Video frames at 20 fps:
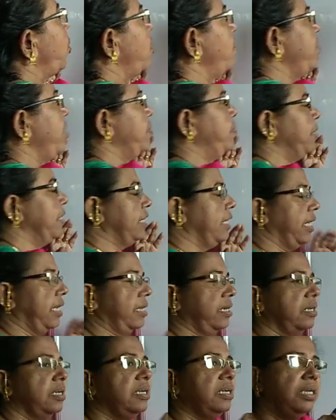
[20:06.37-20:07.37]
all will be
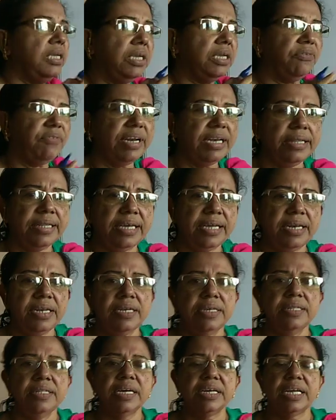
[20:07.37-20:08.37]
there. Even then
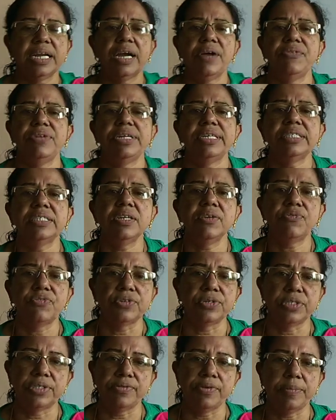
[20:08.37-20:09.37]
the gravitational
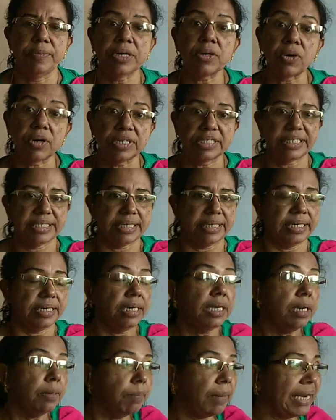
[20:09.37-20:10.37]
force will be constant.
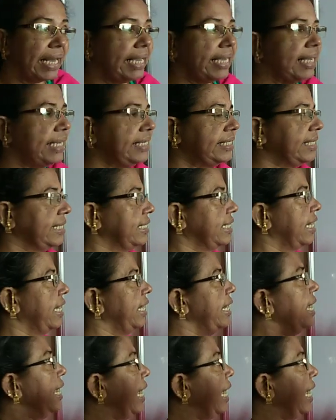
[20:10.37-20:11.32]
But I can say that